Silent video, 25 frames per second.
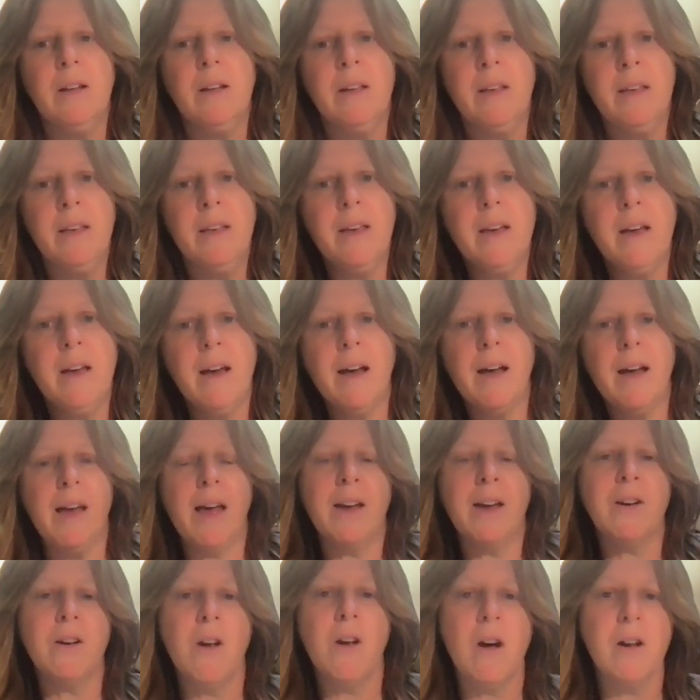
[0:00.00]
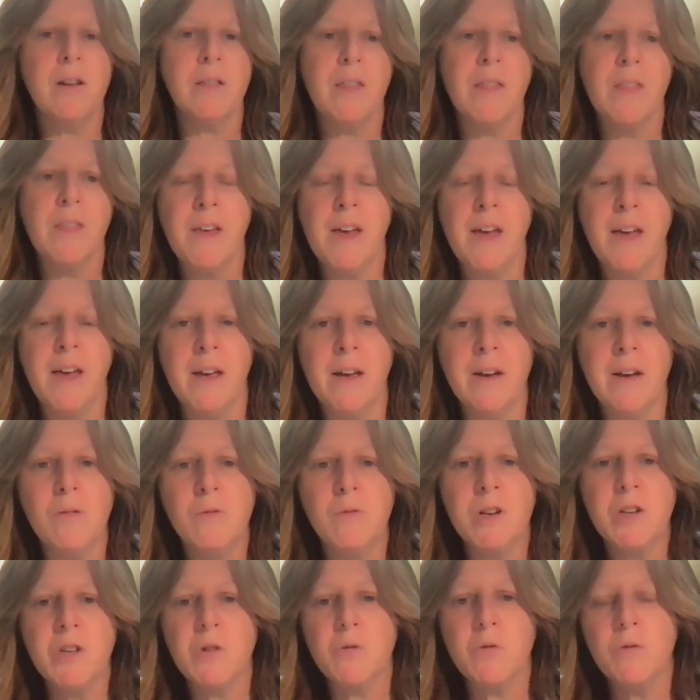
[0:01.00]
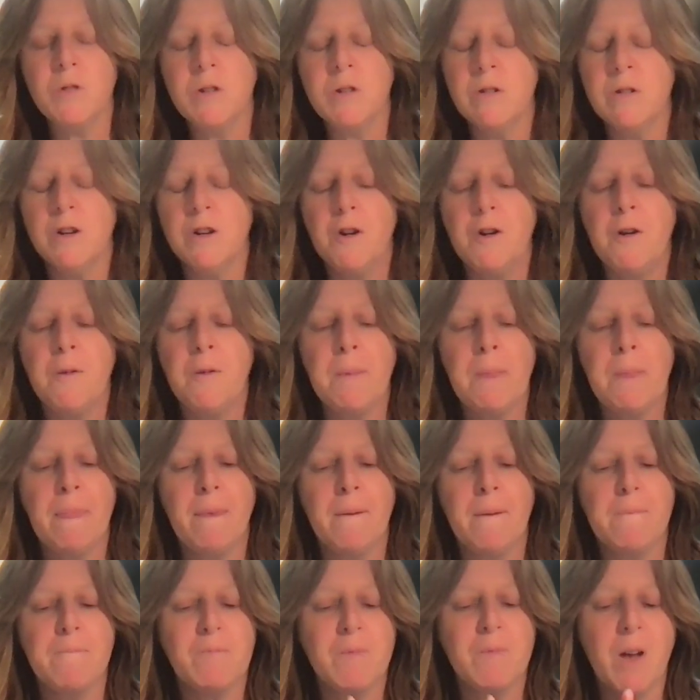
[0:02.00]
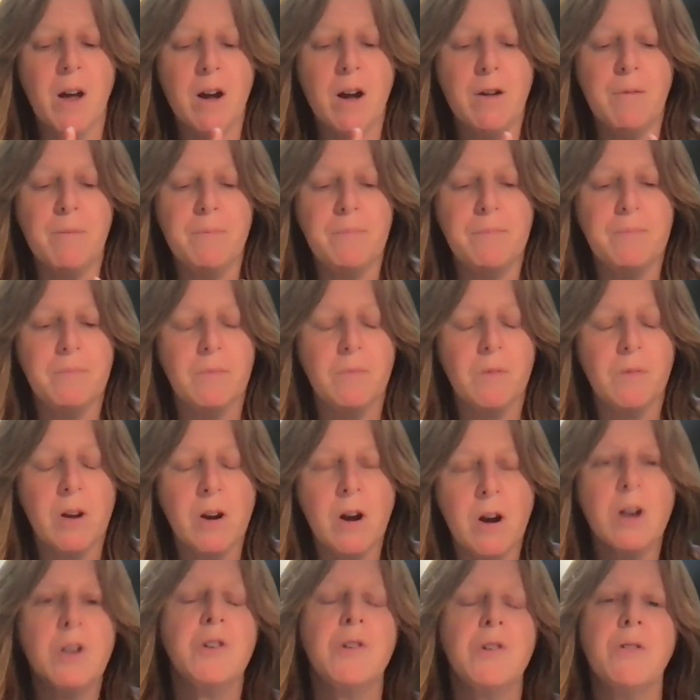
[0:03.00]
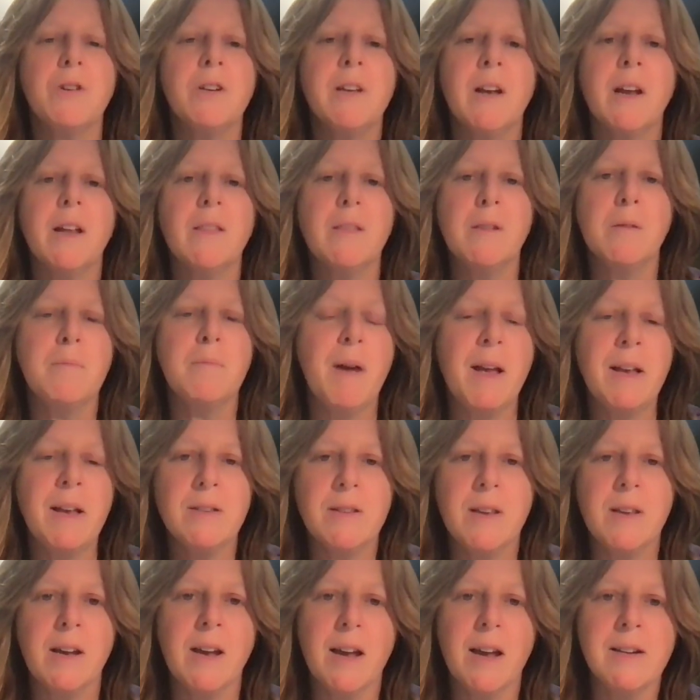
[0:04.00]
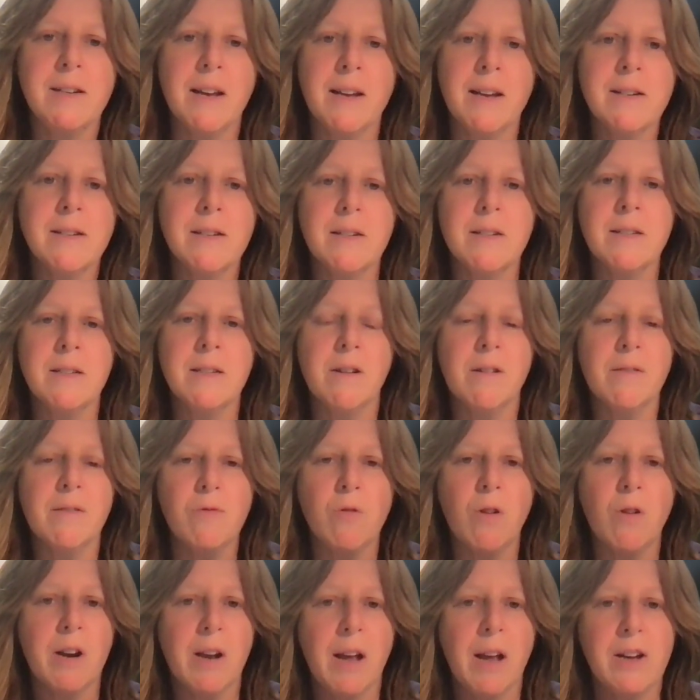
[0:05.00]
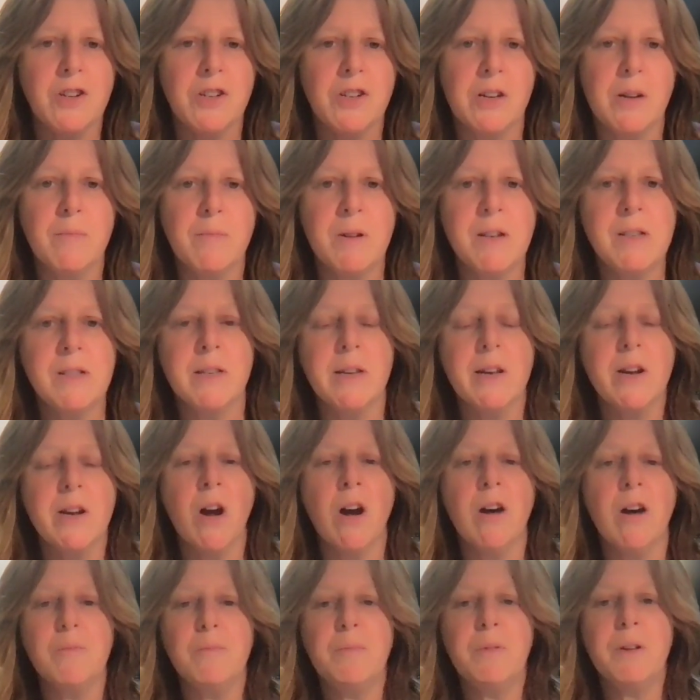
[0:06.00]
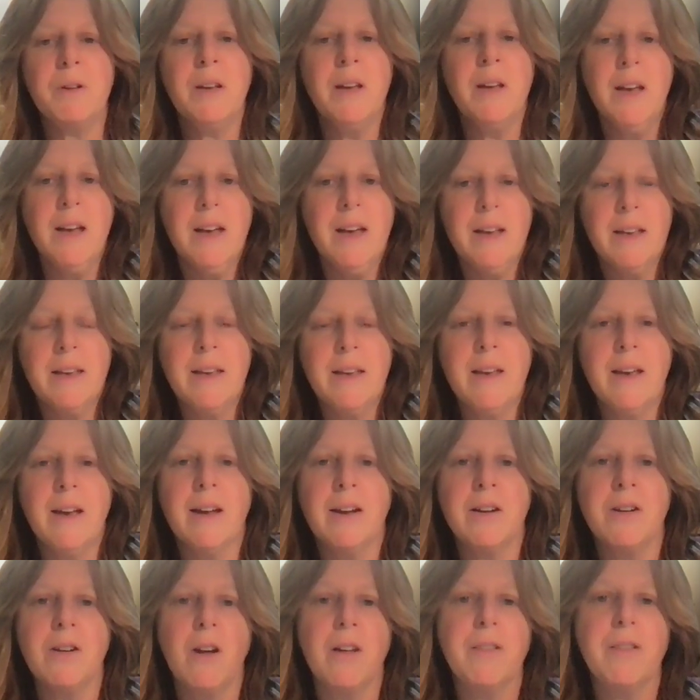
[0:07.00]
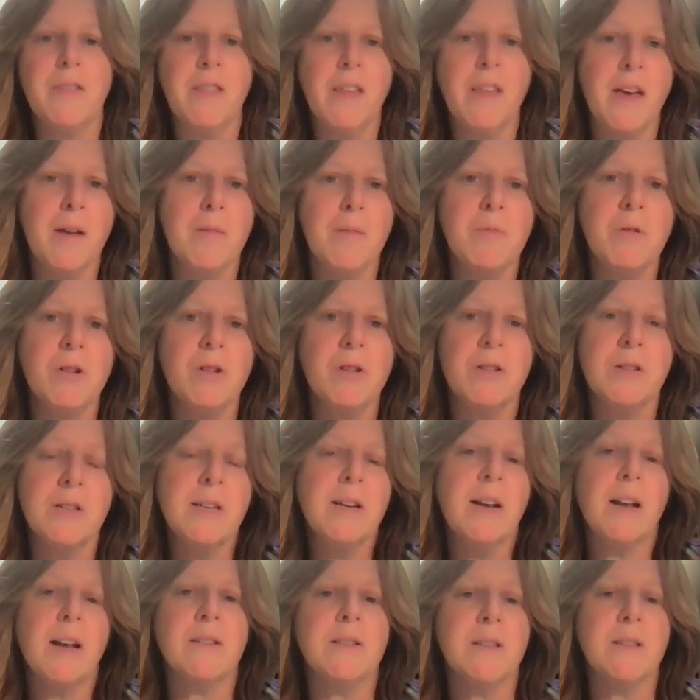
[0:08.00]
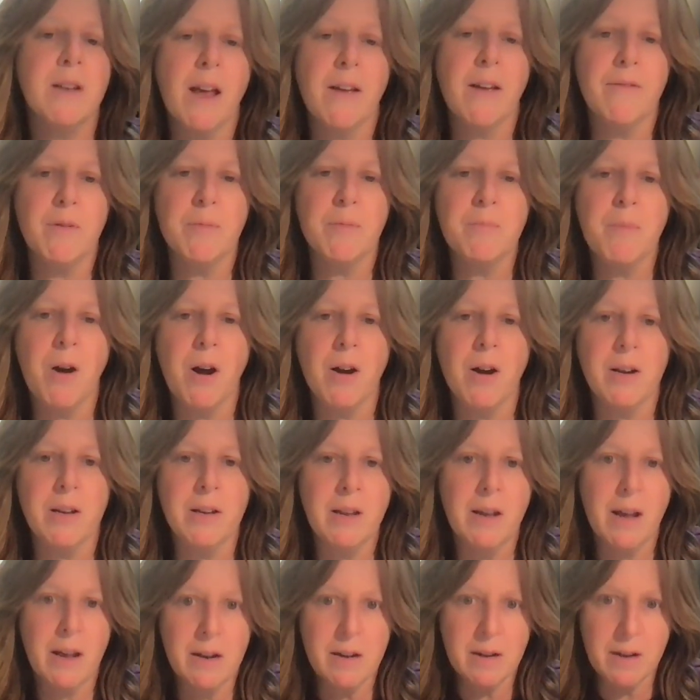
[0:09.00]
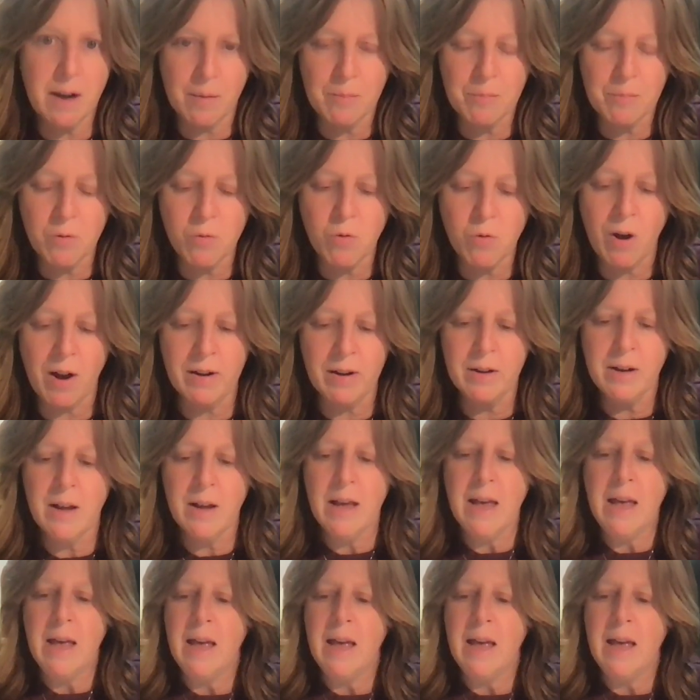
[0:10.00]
here and not there, which would contradict the basic identity of what Hashem is. He can't be here, not there, because he doesn't have a body, number one.